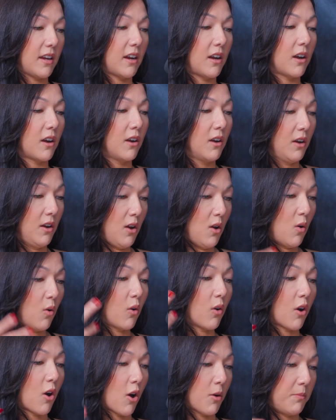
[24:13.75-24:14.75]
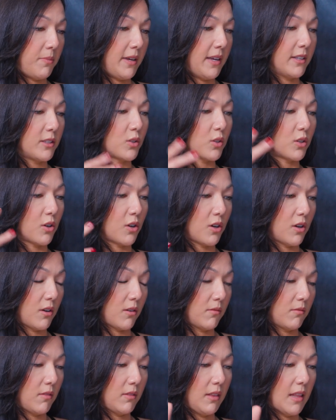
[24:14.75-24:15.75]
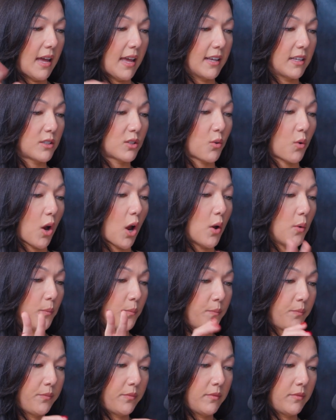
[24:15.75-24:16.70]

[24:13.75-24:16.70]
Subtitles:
there or armpits or legs grow.